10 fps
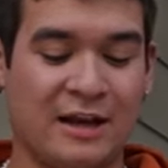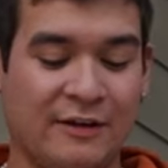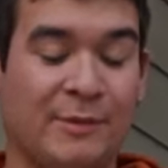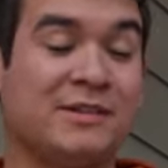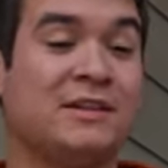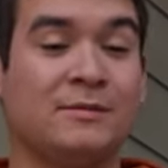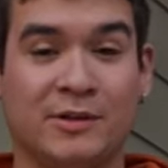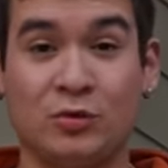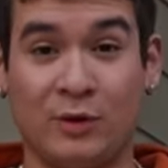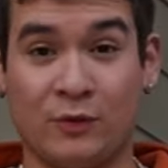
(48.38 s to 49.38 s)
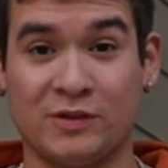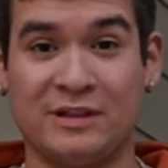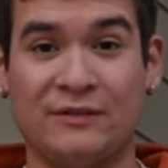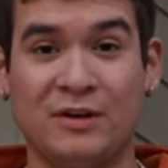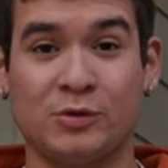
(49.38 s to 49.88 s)
I have my Sigma
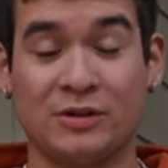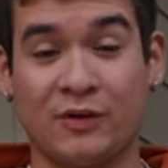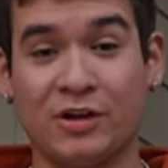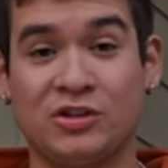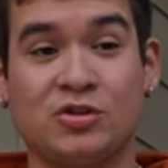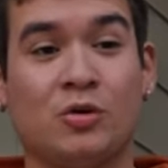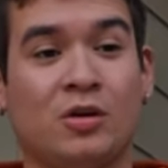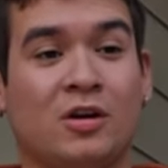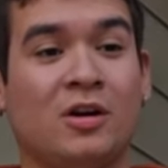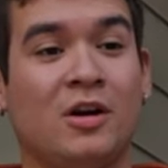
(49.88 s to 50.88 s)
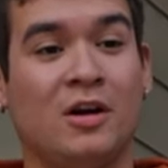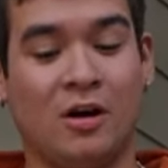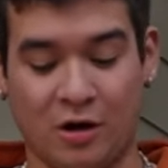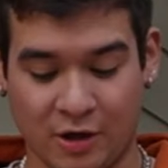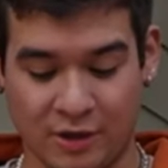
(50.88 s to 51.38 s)
24-70, which I've already showed her
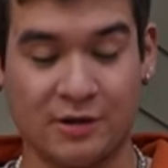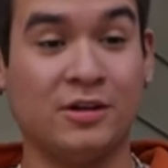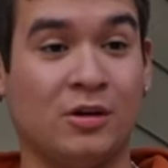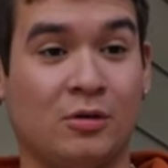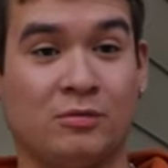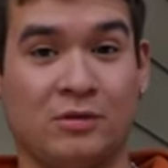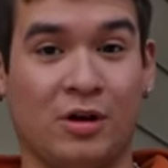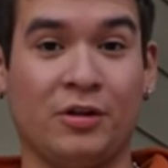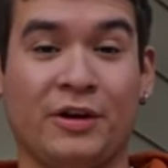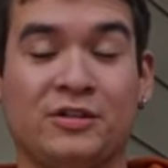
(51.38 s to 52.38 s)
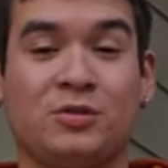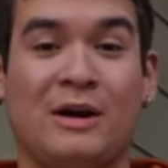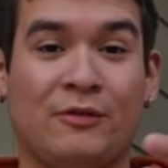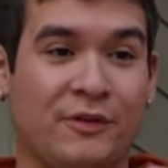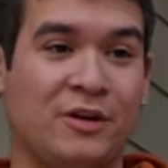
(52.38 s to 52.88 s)
on, you know, earlier, so
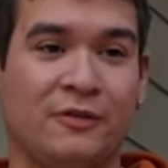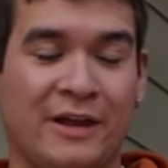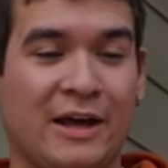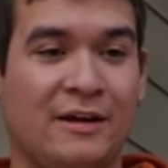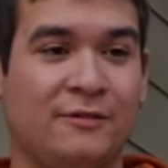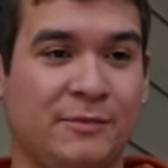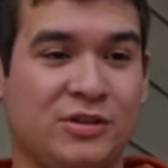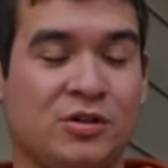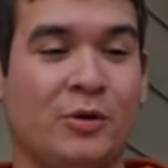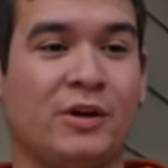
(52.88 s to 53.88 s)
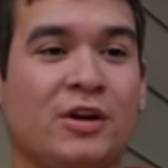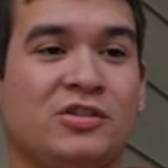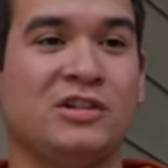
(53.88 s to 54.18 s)
I have a video of that, of me showing her.